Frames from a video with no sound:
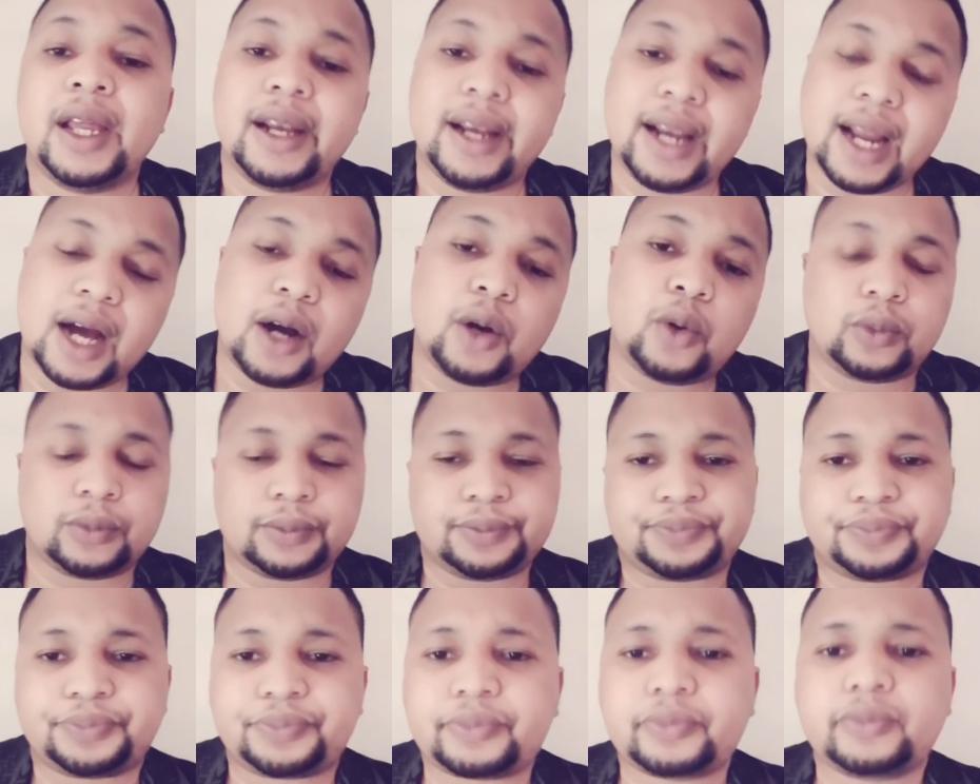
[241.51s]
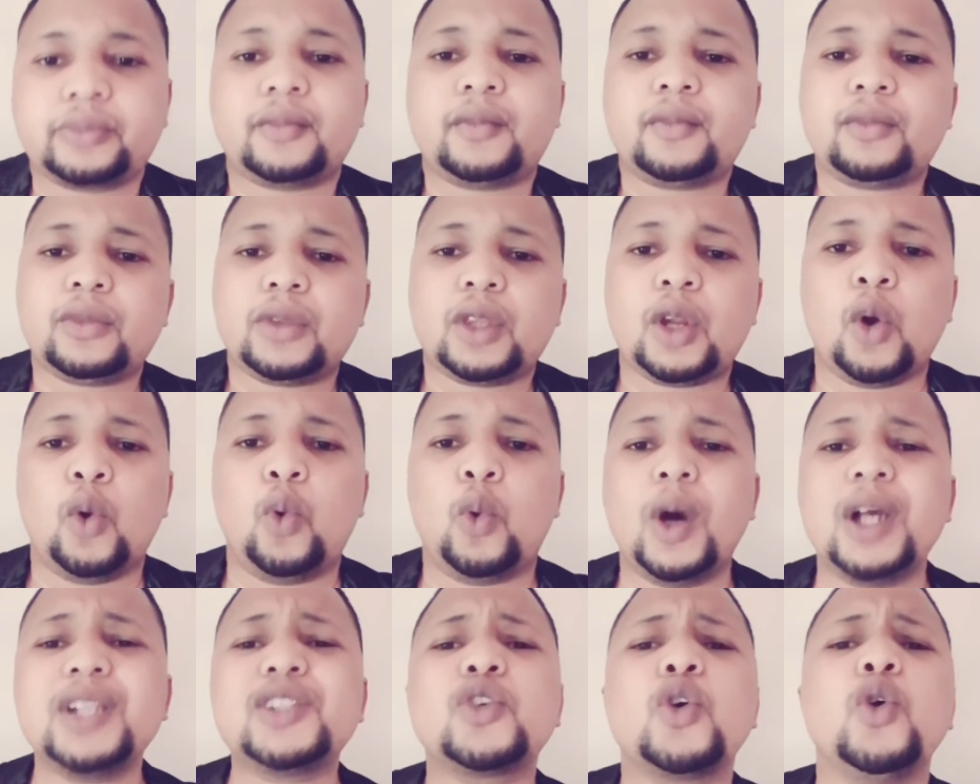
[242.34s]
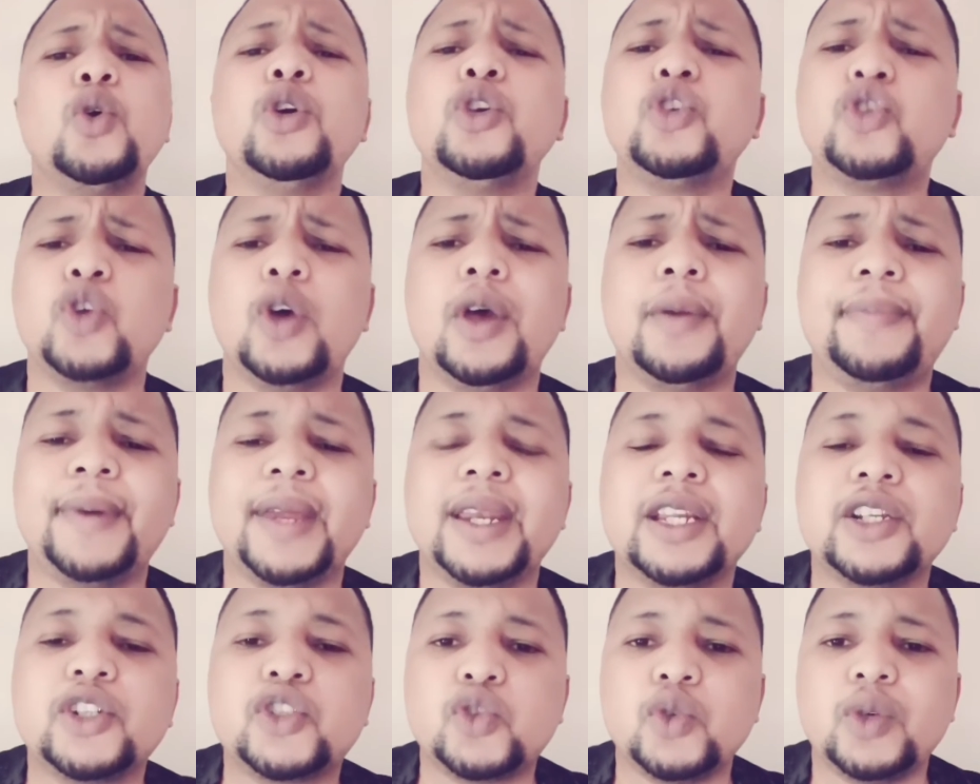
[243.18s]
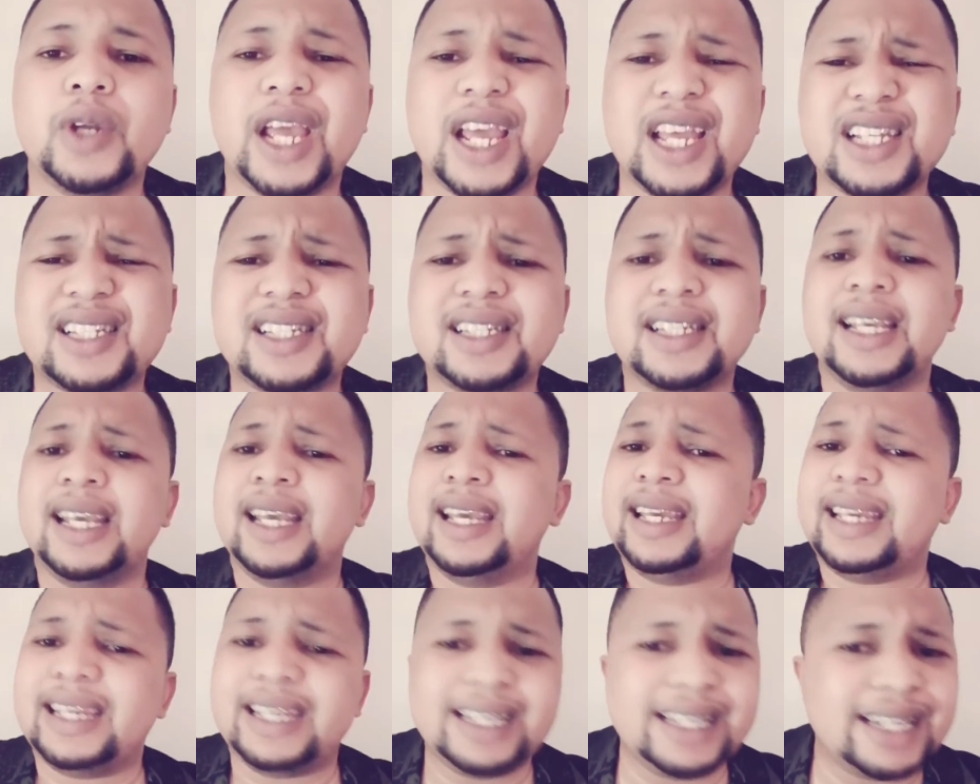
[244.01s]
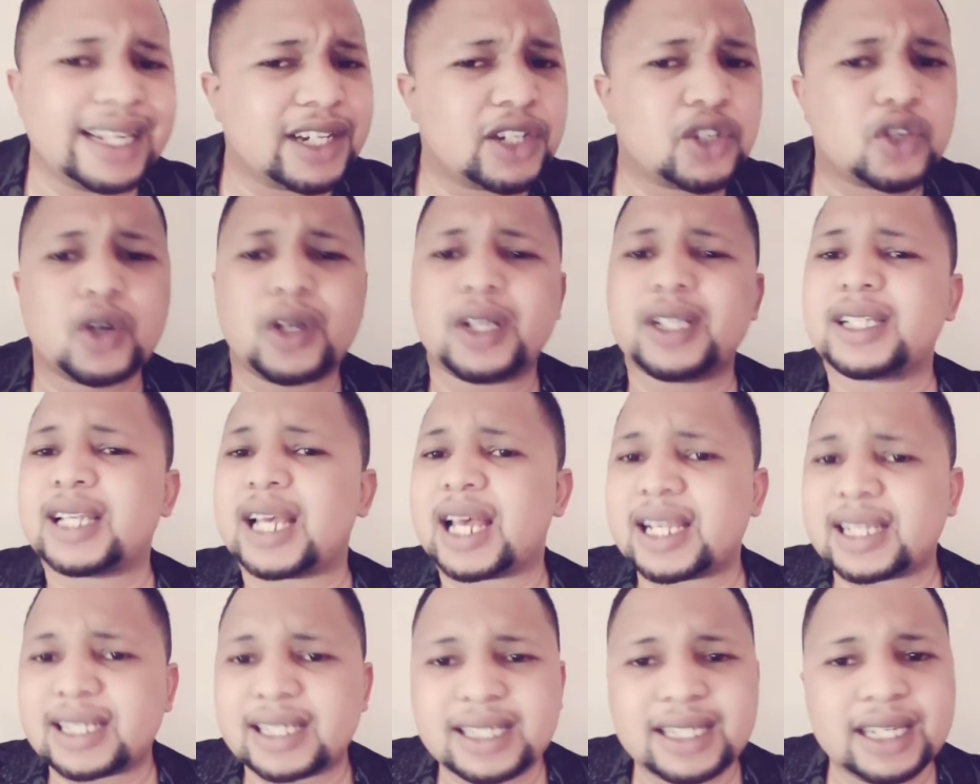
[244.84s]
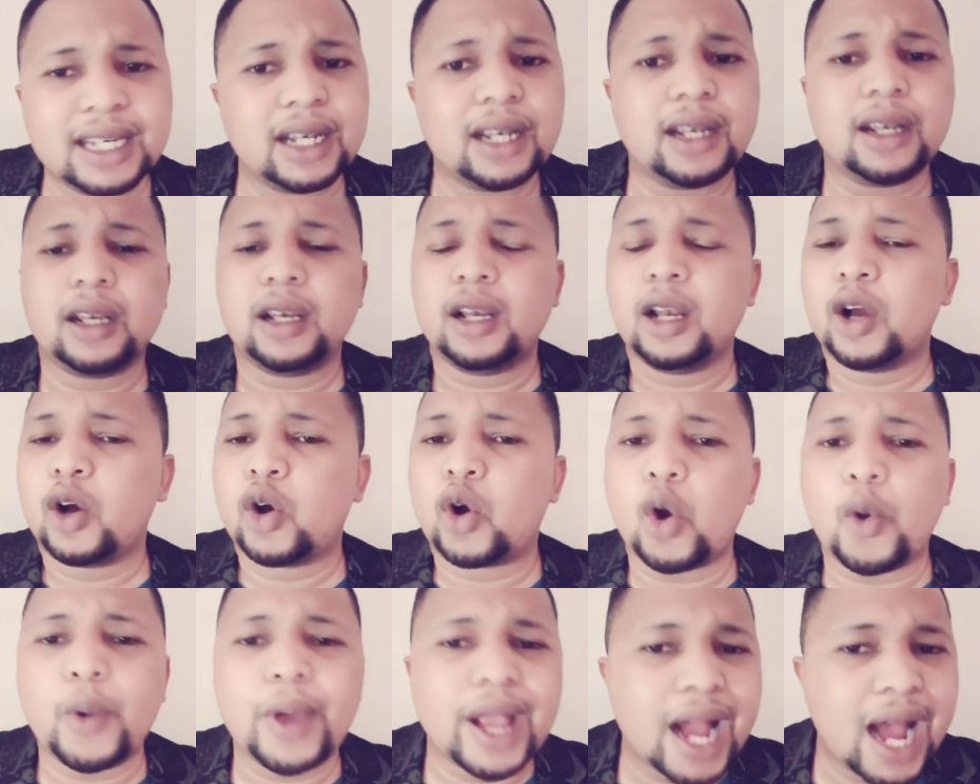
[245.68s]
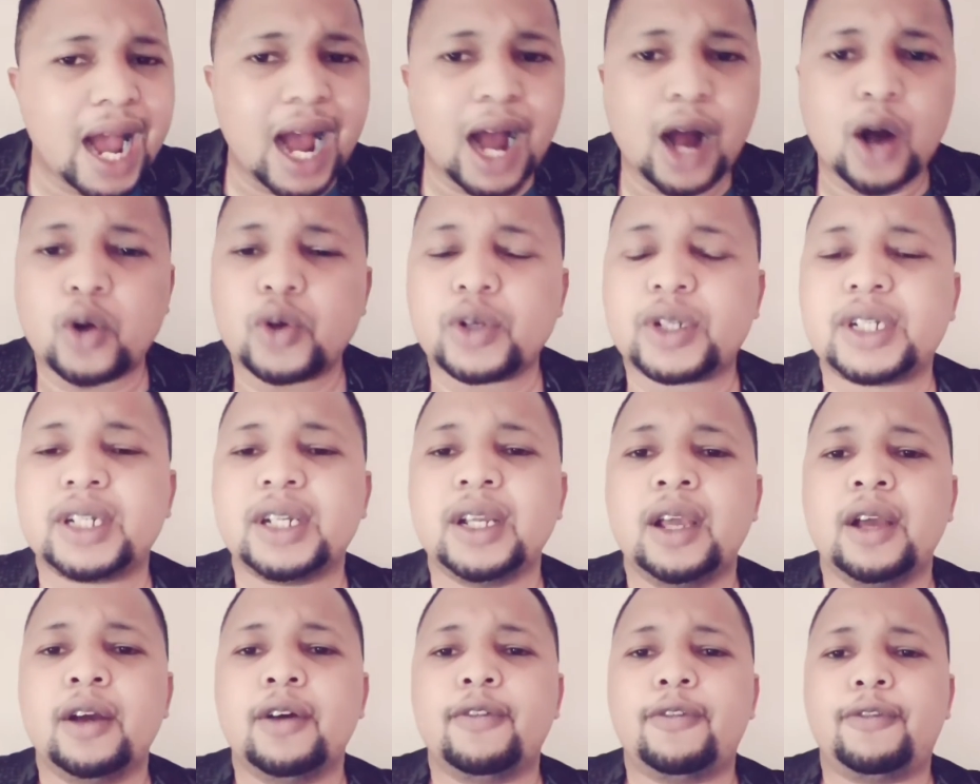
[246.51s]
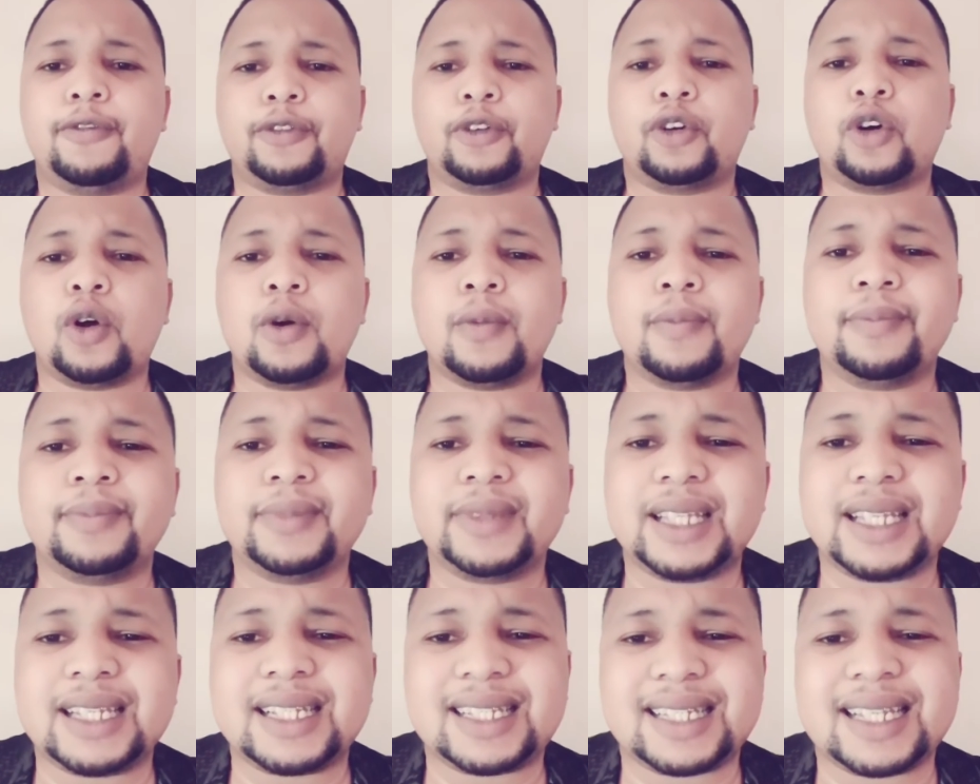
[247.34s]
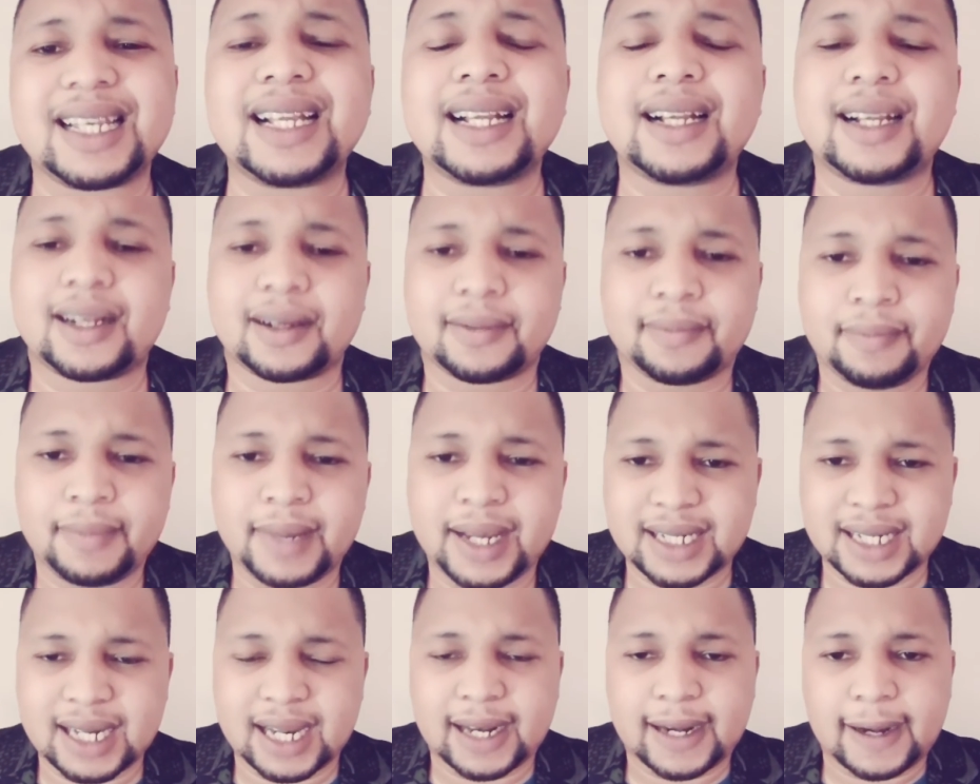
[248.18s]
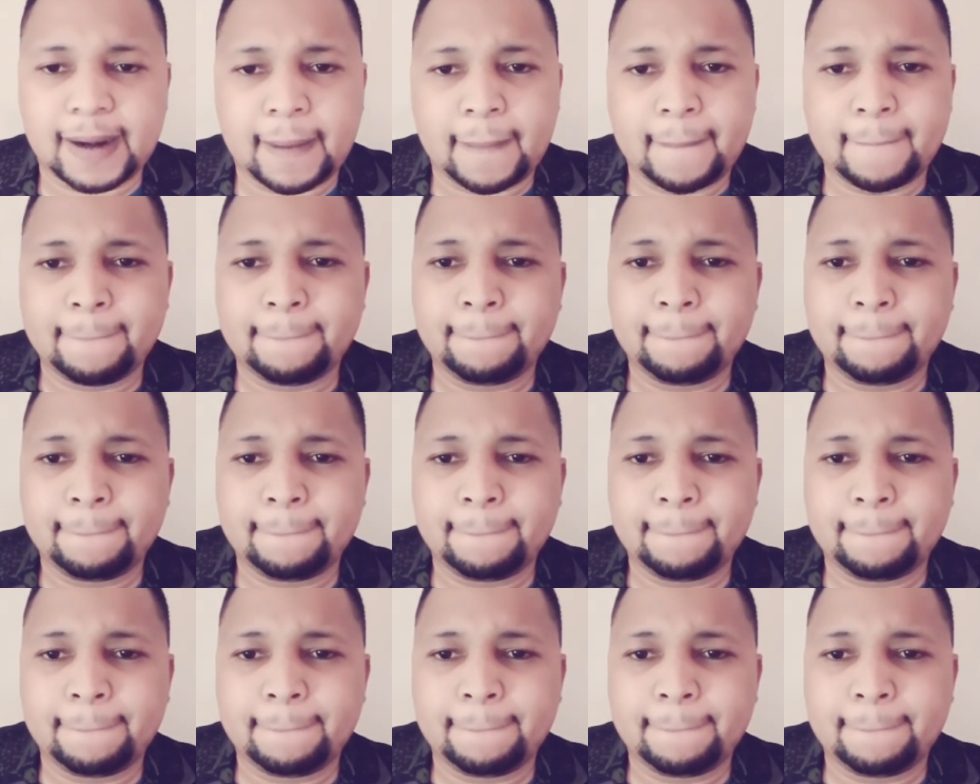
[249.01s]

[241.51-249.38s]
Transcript: Now, what's going to happen as soon as electrons are still going out from the zinc metal?